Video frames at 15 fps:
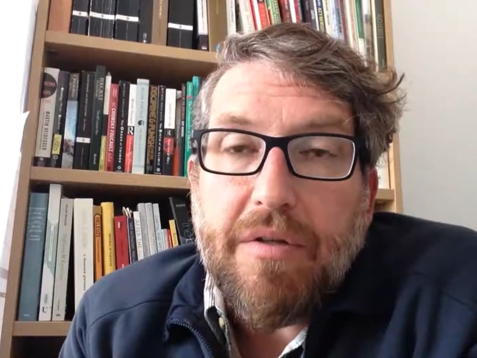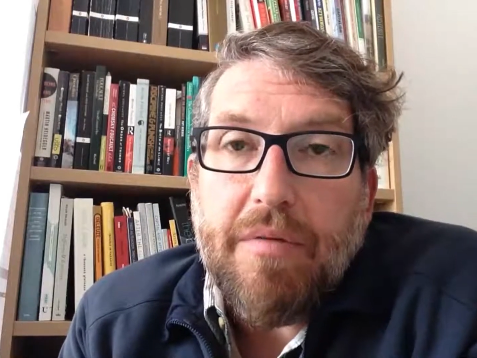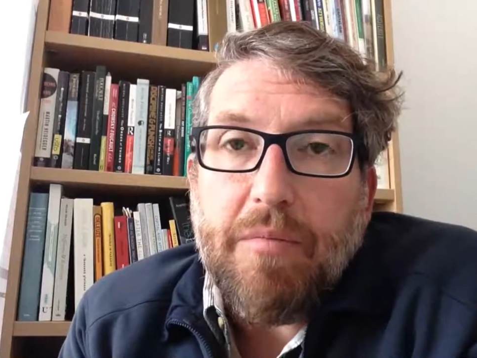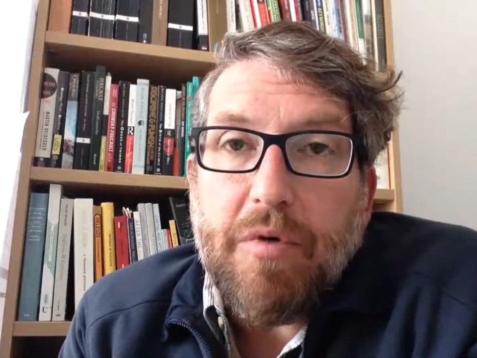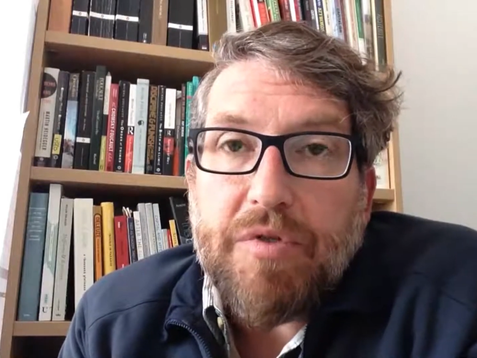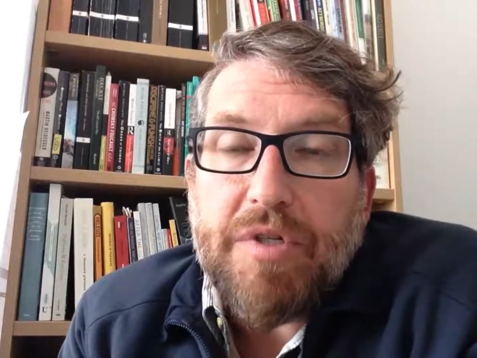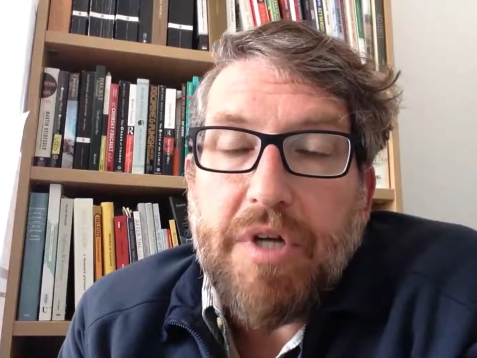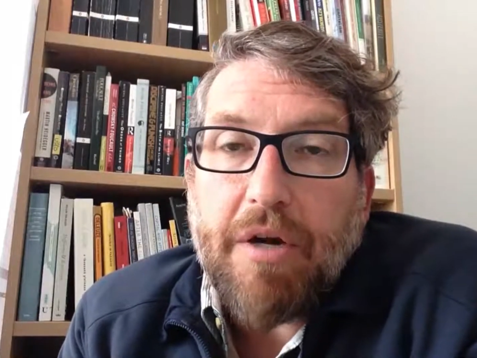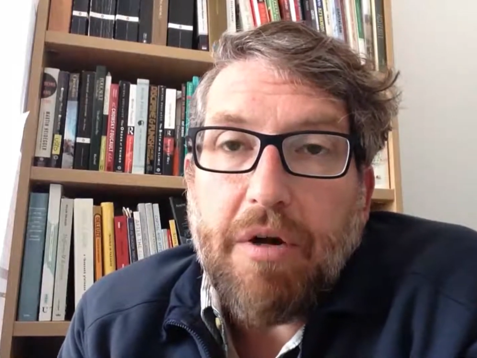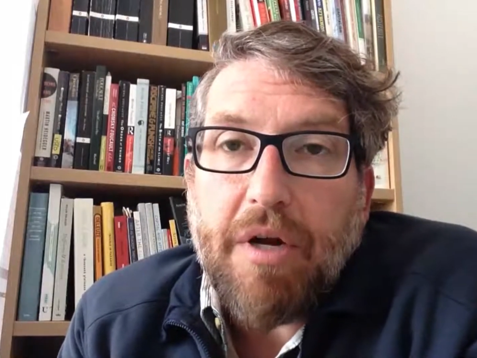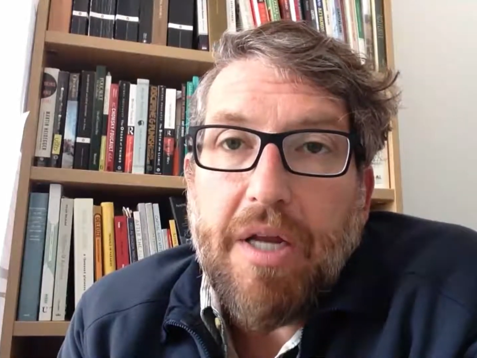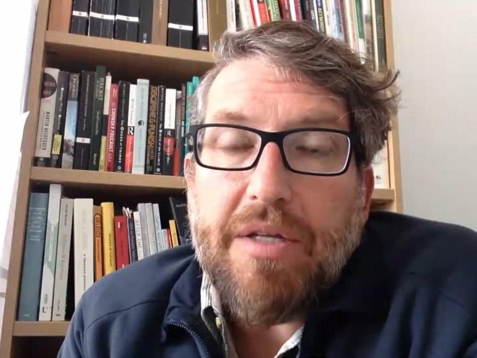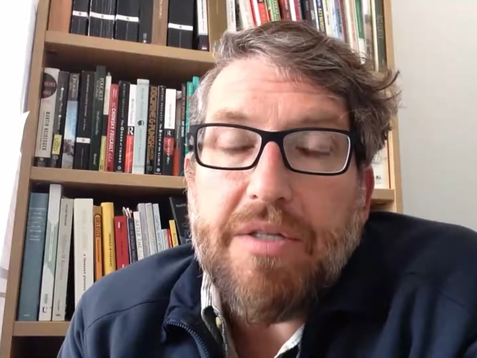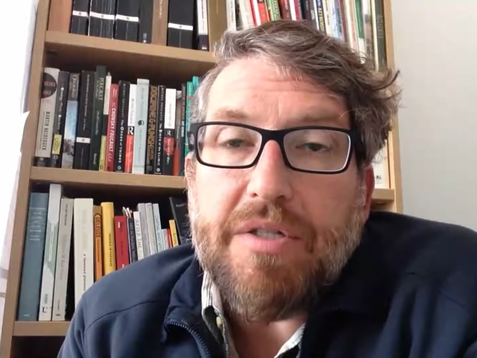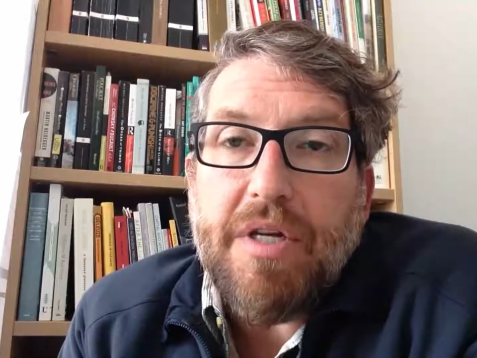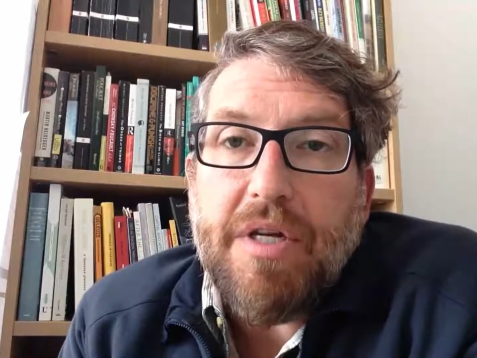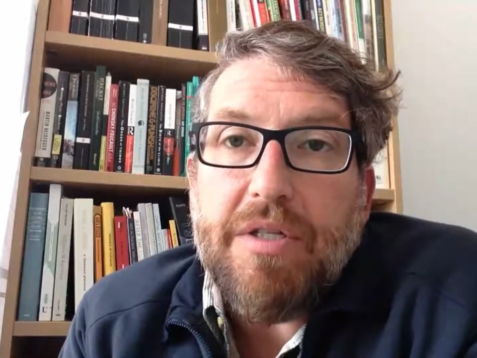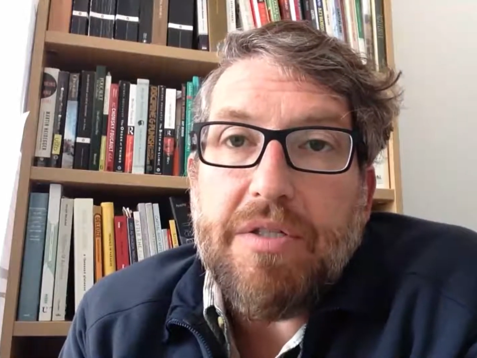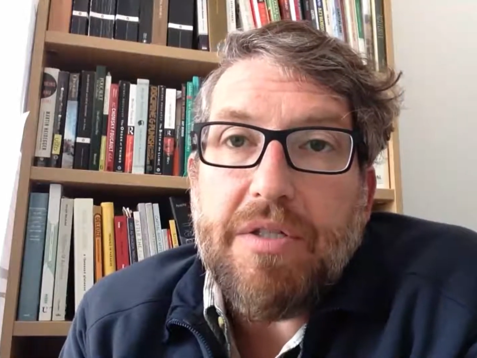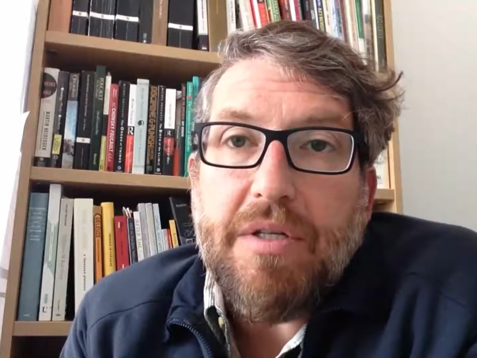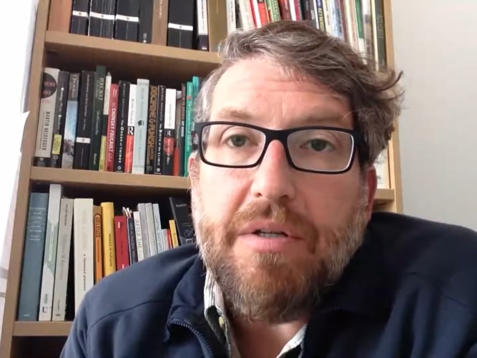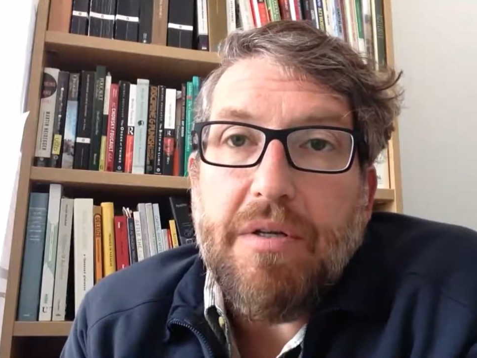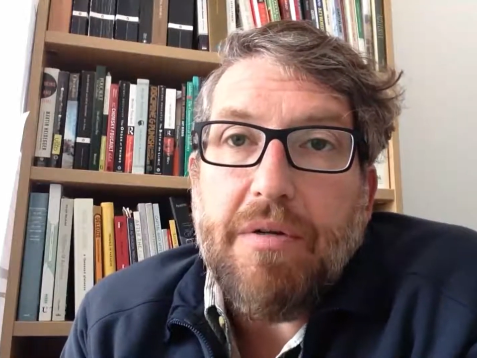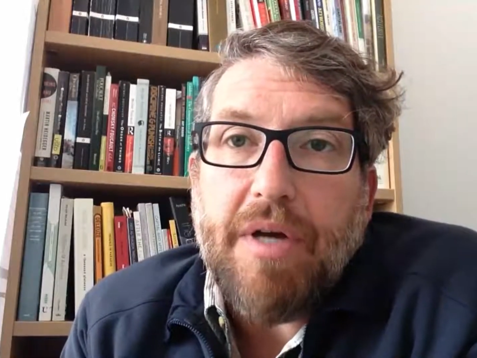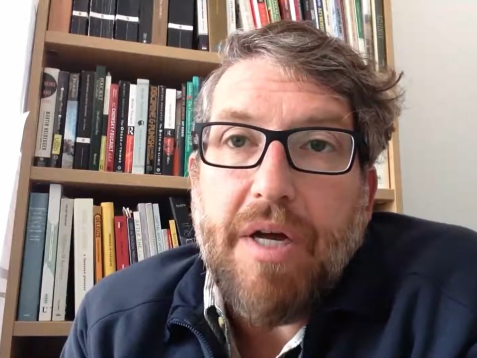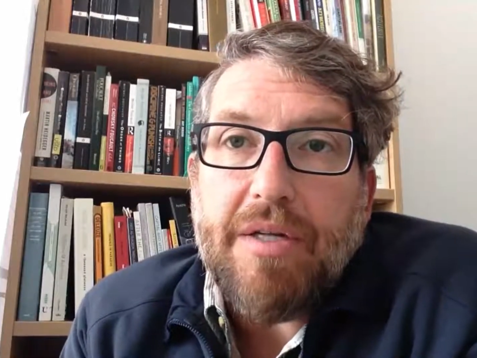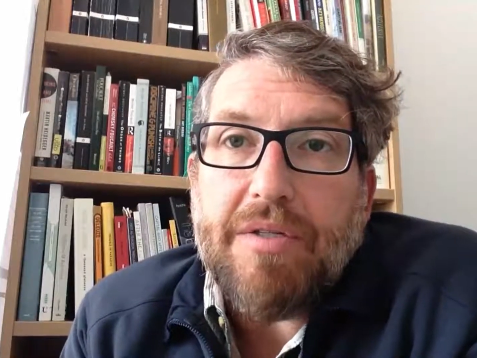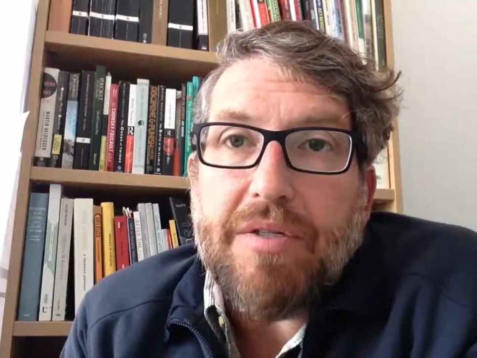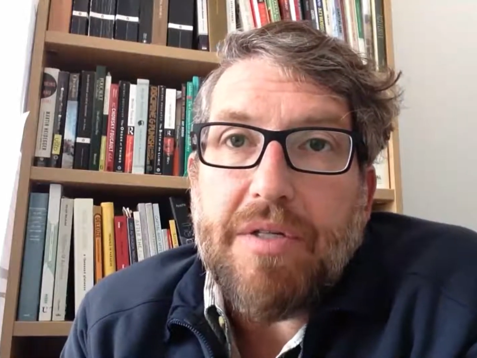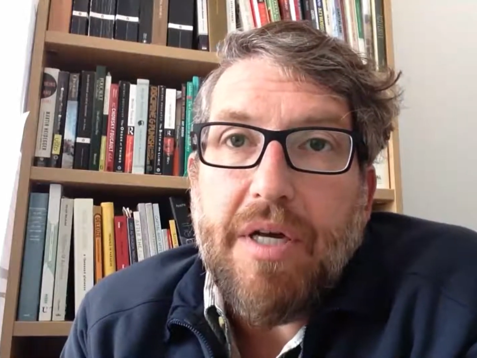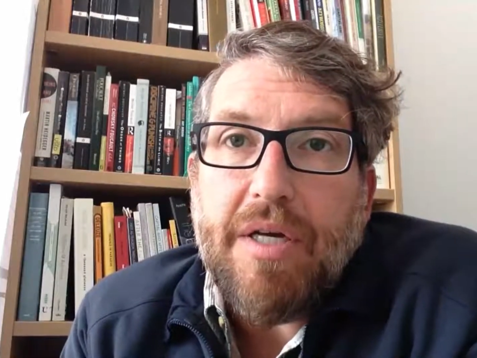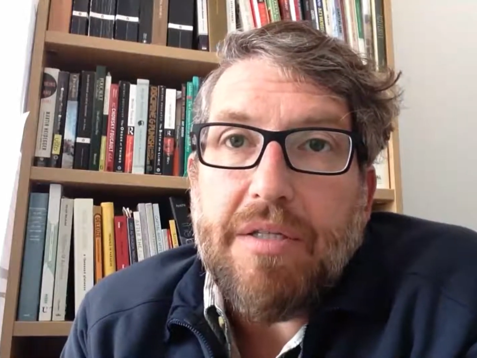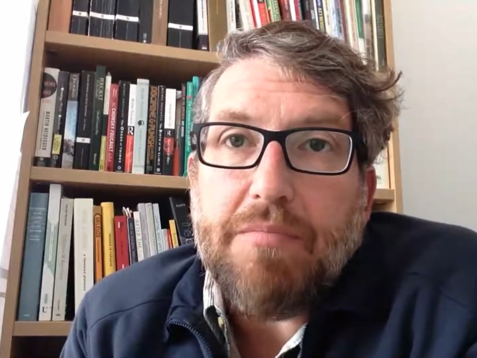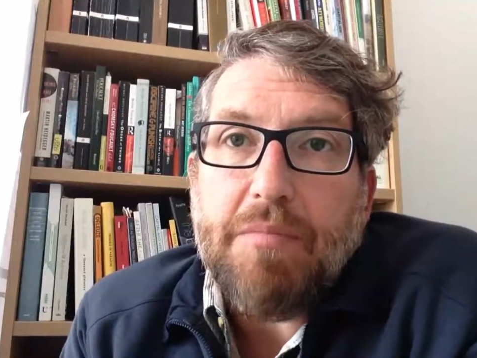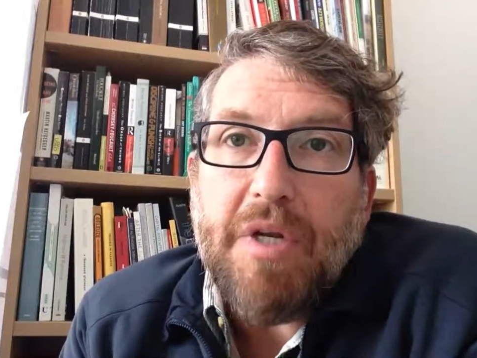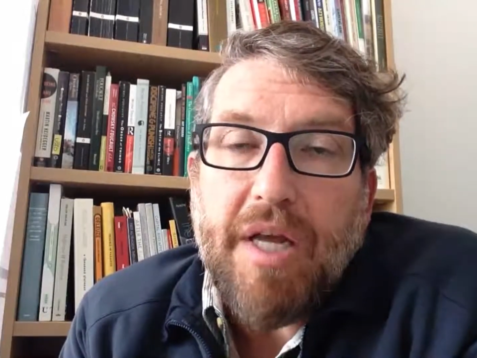the most segregated cities in the United States: